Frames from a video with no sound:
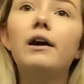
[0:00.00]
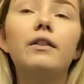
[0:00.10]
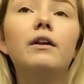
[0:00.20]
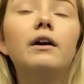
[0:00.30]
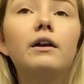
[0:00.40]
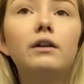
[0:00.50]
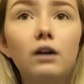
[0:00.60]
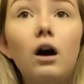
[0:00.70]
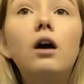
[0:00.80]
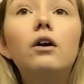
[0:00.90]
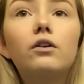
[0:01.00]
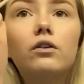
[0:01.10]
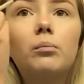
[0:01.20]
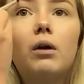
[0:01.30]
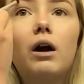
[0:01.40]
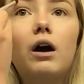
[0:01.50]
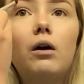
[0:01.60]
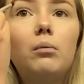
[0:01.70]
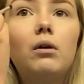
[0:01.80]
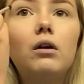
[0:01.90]
And then under the
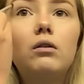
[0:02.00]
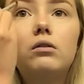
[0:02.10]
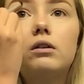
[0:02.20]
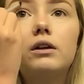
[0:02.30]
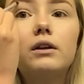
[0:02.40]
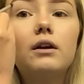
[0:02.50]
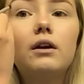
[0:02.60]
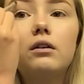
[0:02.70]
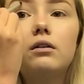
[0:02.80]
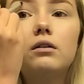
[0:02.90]
brow bone right there.